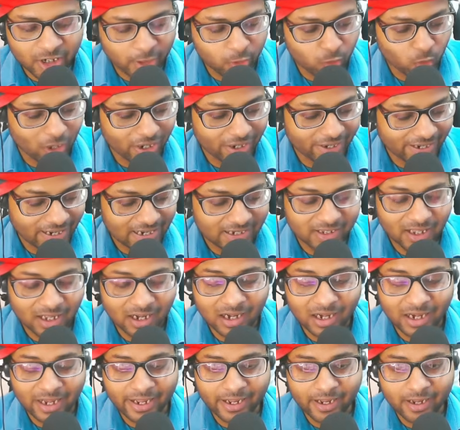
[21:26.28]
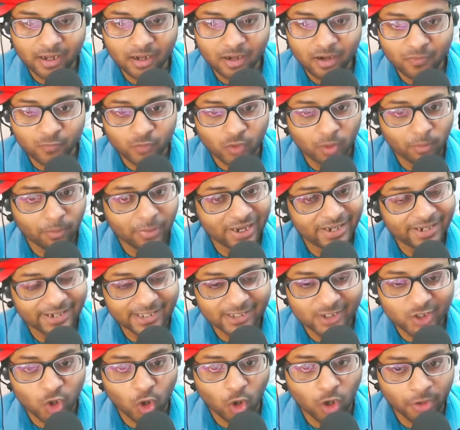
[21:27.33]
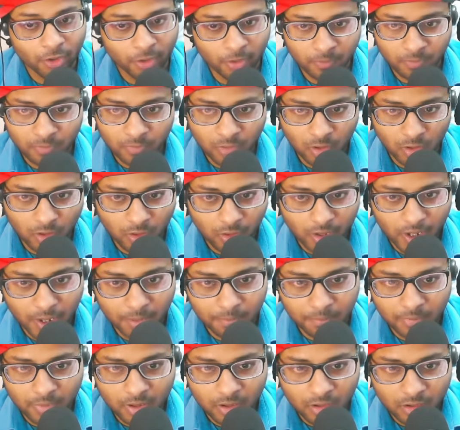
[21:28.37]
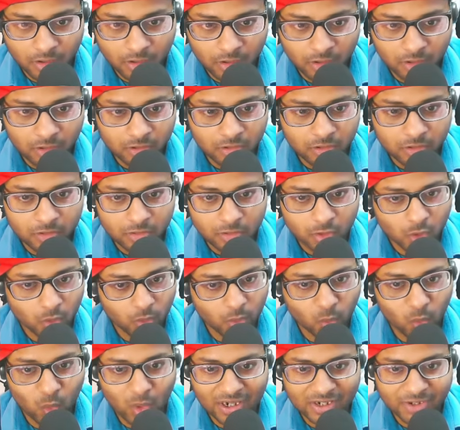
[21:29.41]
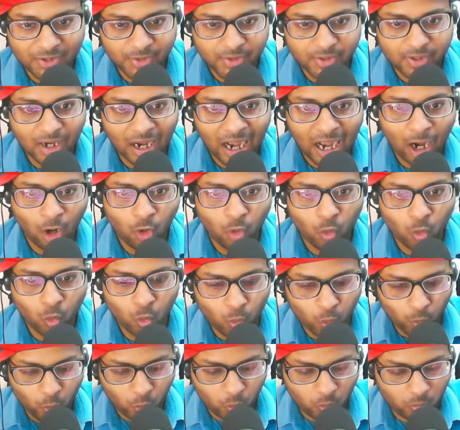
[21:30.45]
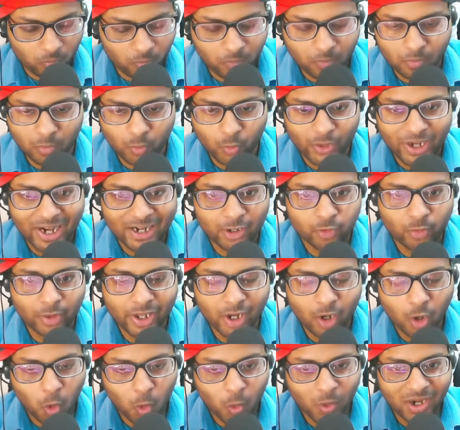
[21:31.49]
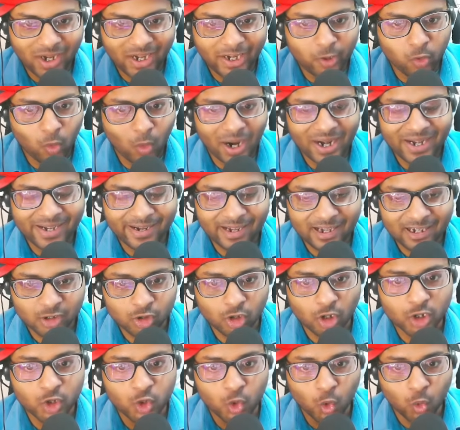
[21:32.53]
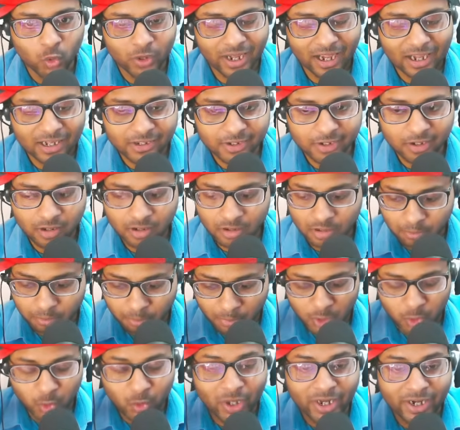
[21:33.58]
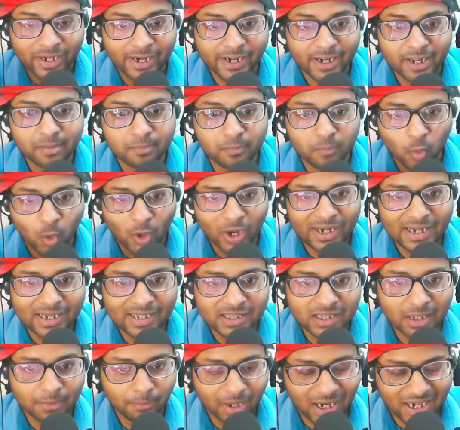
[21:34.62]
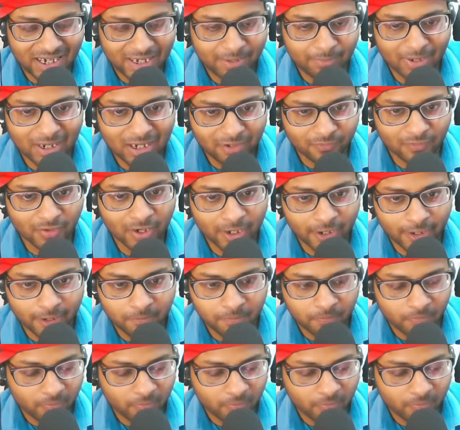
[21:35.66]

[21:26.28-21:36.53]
You can get the link from my Discord. Okay, so you can see how we are doing only one task or two tasks, but we are getting point in the multiple event.